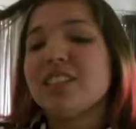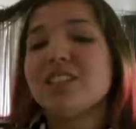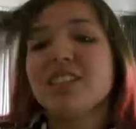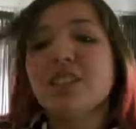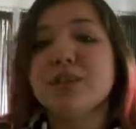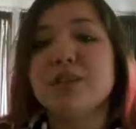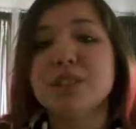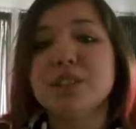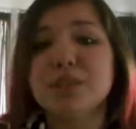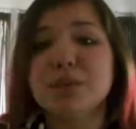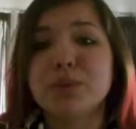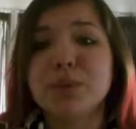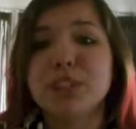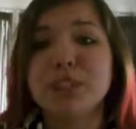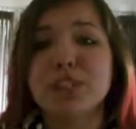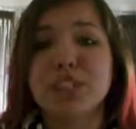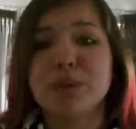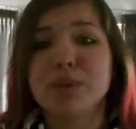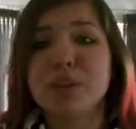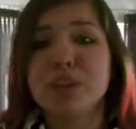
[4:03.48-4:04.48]
She was a
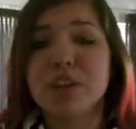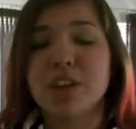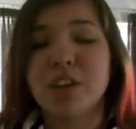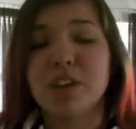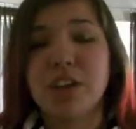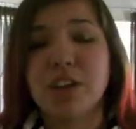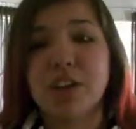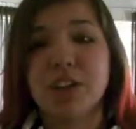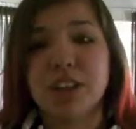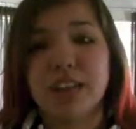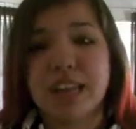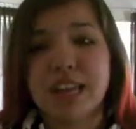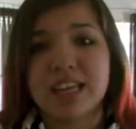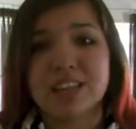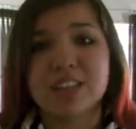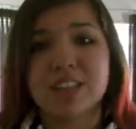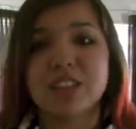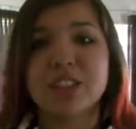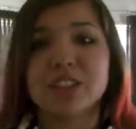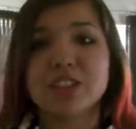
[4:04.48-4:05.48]
really sweet girl
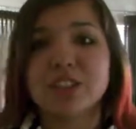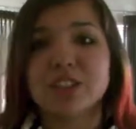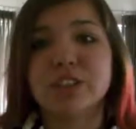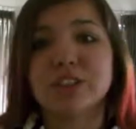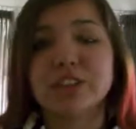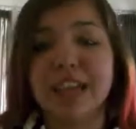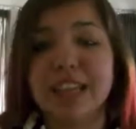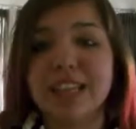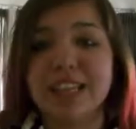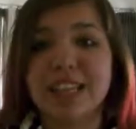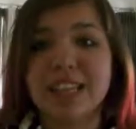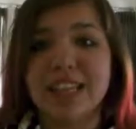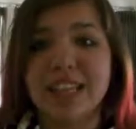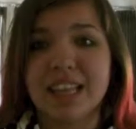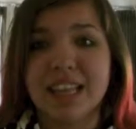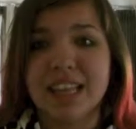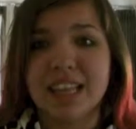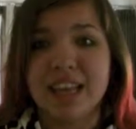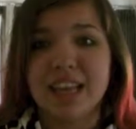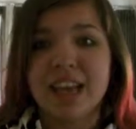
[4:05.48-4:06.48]
and she deserved
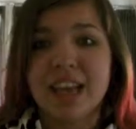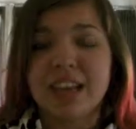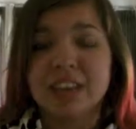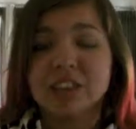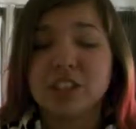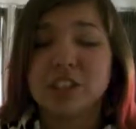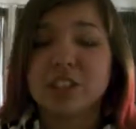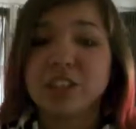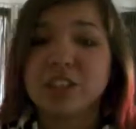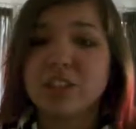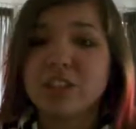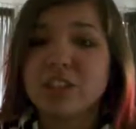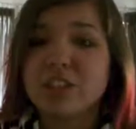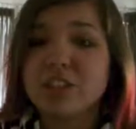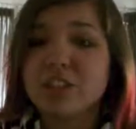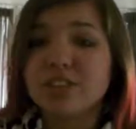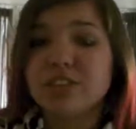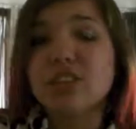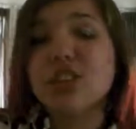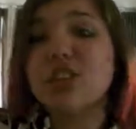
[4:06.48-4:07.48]
anything. She
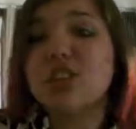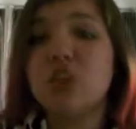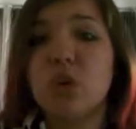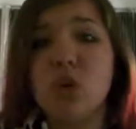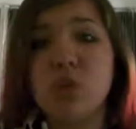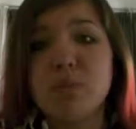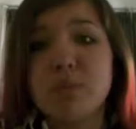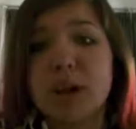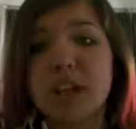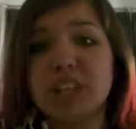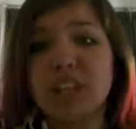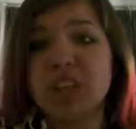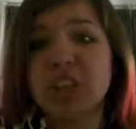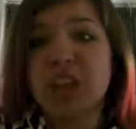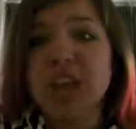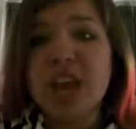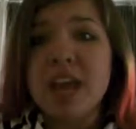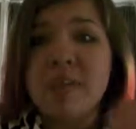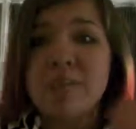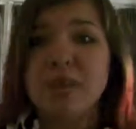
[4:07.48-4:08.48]
deserved so much,
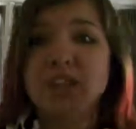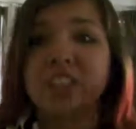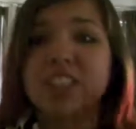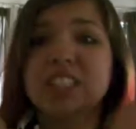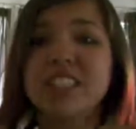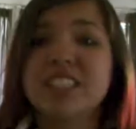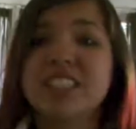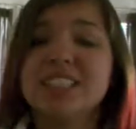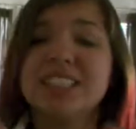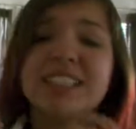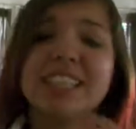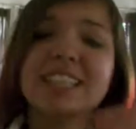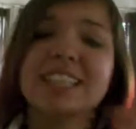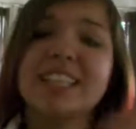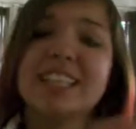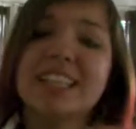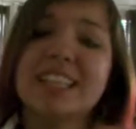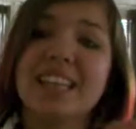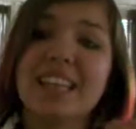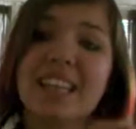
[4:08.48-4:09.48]
but she just
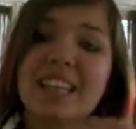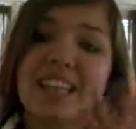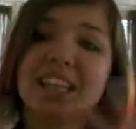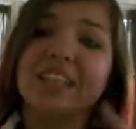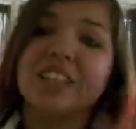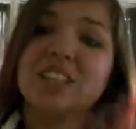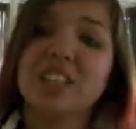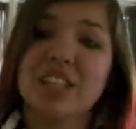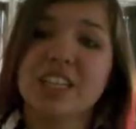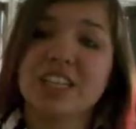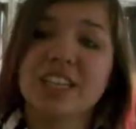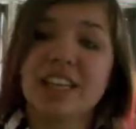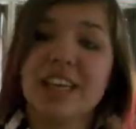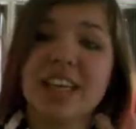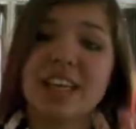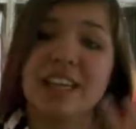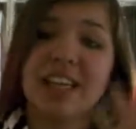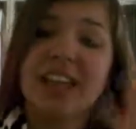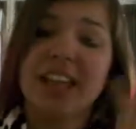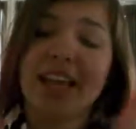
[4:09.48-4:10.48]
didn't think she
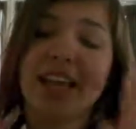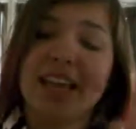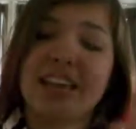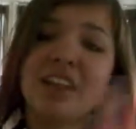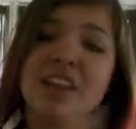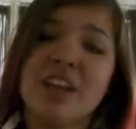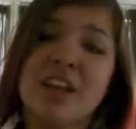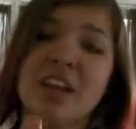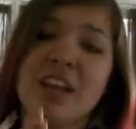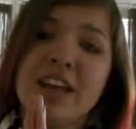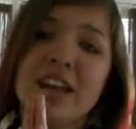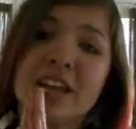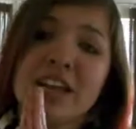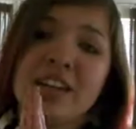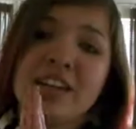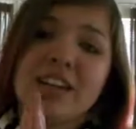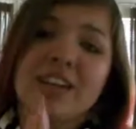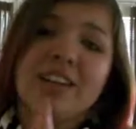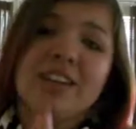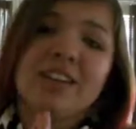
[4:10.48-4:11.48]
did. And
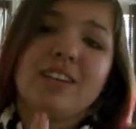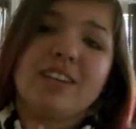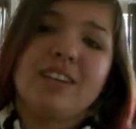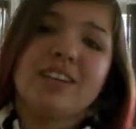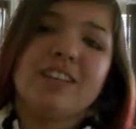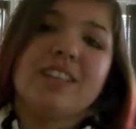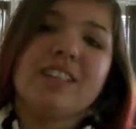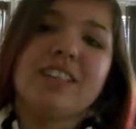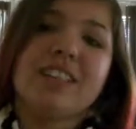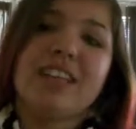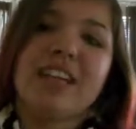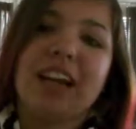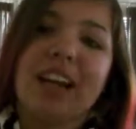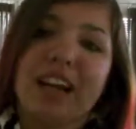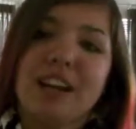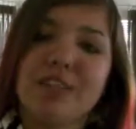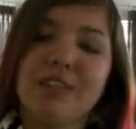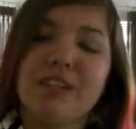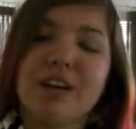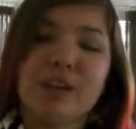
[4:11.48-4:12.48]

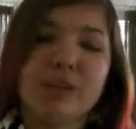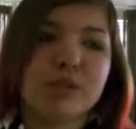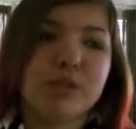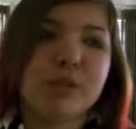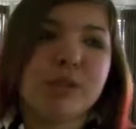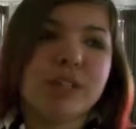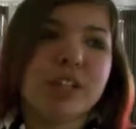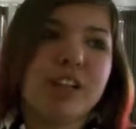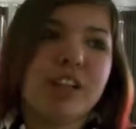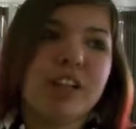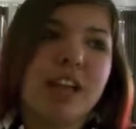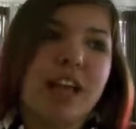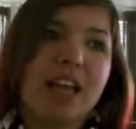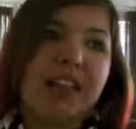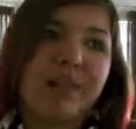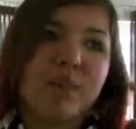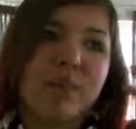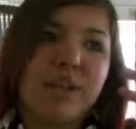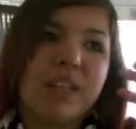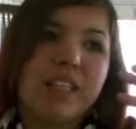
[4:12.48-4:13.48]
I was really
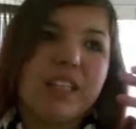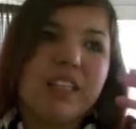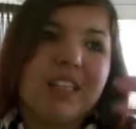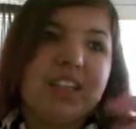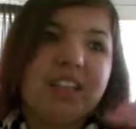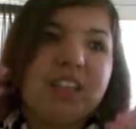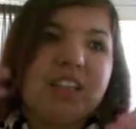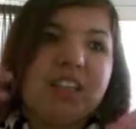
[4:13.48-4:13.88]
glad when